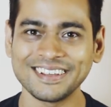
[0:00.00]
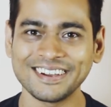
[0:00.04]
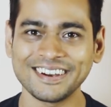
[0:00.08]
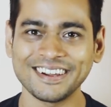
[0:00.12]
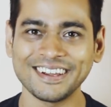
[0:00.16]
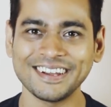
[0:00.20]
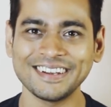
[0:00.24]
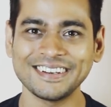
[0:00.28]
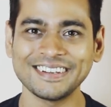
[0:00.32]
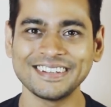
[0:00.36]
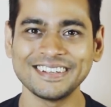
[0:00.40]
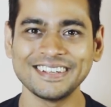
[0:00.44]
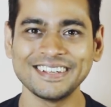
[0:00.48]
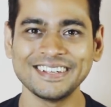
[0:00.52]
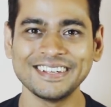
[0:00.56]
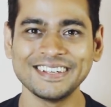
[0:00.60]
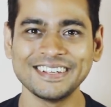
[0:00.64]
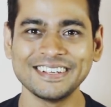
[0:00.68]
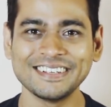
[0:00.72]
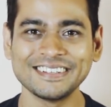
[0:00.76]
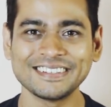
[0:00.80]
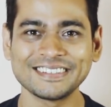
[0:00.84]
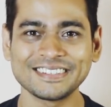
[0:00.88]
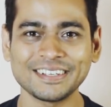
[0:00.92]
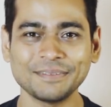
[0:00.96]
right?
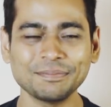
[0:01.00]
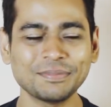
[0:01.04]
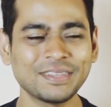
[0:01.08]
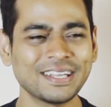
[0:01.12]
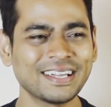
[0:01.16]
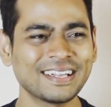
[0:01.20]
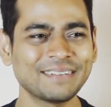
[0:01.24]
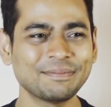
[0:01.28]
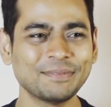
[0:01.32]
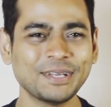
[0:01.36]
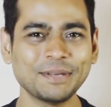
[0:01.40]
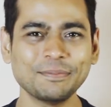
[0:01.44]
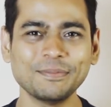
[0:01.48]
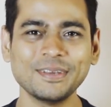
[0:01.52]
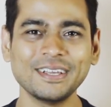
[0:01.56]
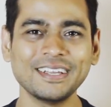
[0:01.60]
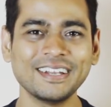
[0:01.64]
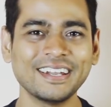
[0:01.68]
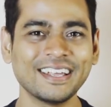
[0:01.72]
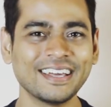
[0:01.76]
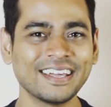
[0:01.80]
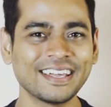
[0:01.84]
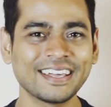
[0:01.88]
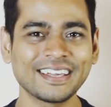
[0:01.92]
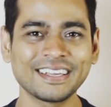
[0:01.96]
Something maybe
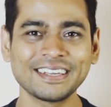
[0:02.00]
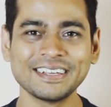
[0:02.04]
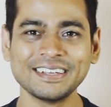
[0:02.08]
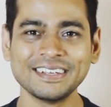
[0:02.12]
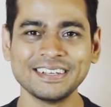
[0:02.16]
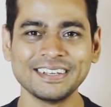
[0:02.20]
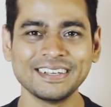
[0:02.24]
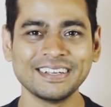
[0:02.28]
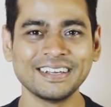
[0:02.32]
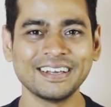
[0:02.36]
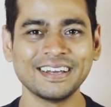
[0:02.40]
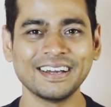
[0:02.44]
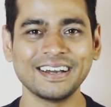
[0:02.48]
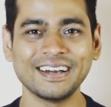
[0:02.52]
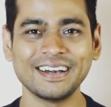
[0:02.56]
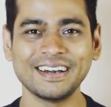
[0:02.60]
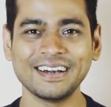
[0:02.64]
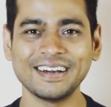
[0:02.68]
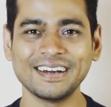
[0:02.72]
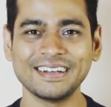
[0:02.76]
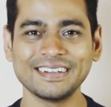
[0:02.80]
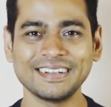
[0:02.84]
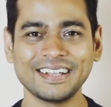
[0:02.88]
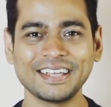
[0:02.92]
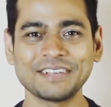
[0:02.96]

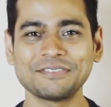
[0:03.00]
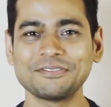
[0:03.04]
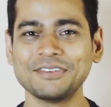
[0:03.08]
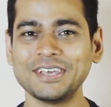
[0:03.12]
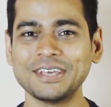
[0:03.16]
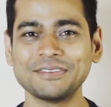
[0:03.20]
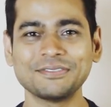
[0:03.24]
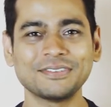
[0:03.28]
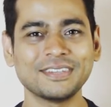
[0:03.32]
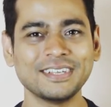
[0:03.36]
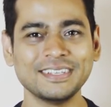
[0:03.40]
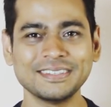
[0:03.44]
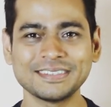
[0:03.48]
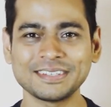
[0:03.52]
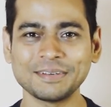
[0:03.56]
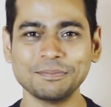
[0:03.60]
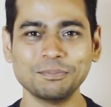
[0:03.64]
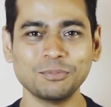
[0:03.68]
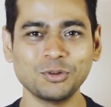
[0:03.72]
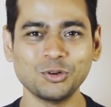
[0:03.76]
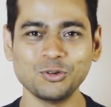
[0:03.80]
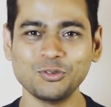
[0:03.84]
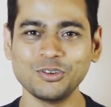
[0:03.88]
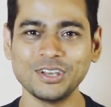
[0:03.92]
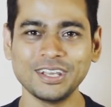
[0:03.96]
like we have seen
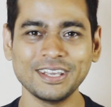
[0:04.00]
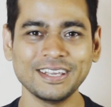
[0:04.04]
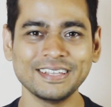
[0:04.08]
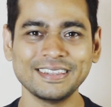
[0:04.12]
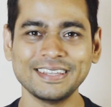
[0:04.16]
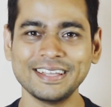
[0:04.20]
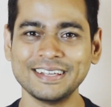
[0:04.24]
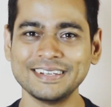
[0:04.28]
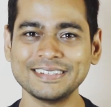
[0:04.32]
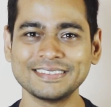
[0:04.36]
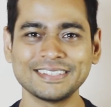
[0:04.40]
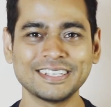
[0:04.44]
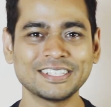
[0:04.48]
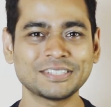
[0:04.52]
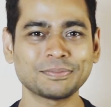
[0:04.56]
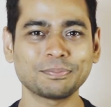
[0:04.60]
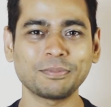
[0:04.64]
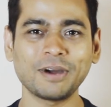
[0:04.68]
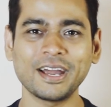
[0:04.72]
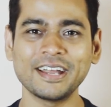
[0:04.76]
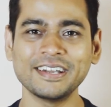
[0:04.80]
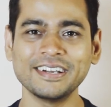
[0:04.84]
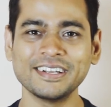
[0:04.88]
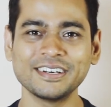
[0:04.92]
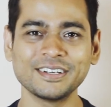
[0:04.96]
some movie, there is a
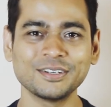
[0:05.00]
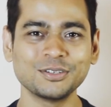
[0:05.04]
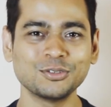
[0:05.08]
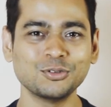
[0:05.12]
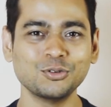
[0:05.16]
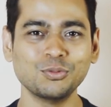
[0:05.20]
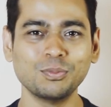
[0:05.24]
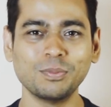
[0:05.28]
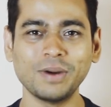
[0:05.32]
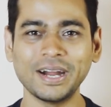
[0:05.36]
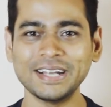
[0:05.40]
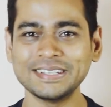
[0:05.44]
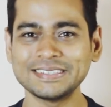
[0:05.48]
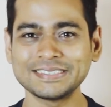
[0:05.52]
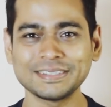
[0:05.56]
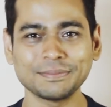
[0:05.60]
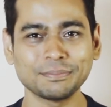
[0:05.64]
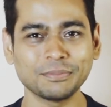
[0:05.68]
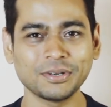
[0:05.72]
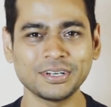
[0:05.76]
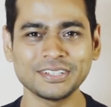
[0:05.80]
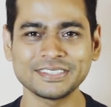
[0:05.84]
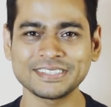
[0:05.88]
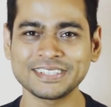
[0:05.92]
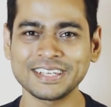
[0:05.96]
spider who bites a
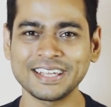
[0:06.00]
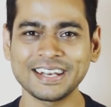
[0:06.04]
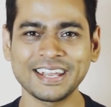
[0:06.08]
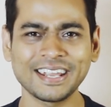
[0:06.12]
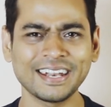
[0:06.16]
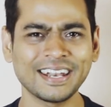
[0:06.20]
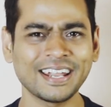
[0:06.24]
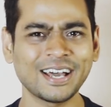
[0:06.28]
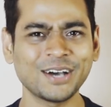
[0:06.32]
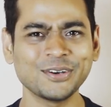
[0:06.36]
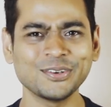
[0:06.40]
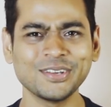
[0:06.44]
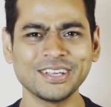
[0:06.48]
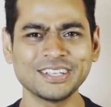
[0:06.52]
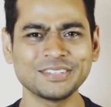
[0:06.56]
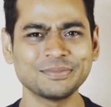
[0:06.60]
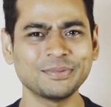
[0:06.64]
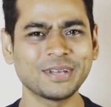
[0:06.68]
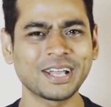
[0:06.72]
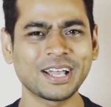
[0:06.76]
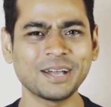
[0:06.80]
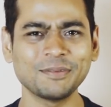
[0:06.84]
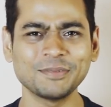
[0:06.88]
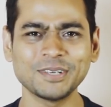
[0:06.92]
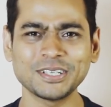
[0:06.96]
person and now he has
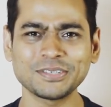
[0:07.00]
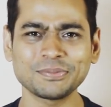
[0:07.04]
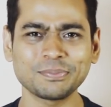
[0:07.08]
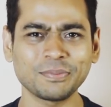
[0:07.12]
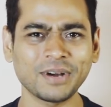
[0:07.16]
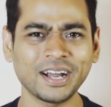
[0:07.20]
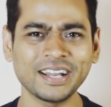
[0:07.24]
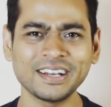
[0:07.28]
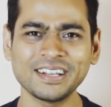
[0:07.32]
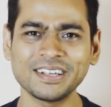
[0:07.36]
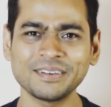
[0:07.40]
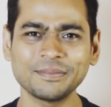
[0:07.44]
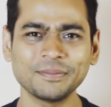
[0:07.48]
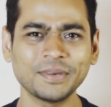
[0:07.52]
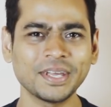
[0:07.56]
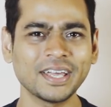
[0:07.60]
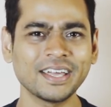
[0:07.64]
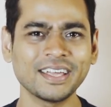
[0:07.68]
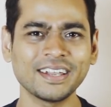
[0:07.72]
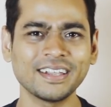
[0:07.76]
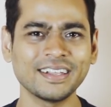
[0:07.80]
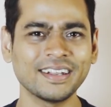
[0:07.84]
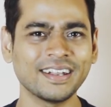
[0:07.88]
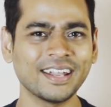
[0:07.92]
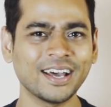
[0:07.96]
become a
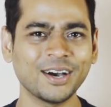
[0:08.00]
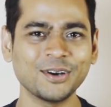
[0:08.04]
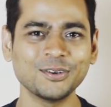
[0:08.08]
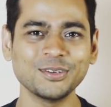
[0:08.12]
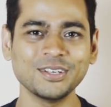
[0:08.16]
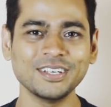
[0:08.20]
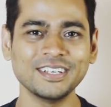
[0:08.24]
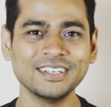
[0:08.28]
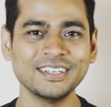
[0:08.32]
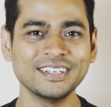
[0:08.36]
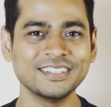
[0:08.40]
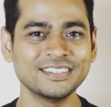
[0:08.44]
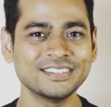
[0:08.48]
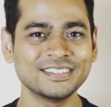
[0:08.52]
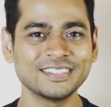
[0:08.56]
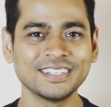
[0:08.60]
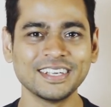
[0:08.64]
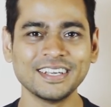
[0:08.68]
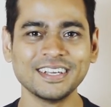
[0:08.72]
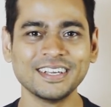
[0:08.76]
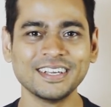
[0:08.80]
Spider-Man, and now he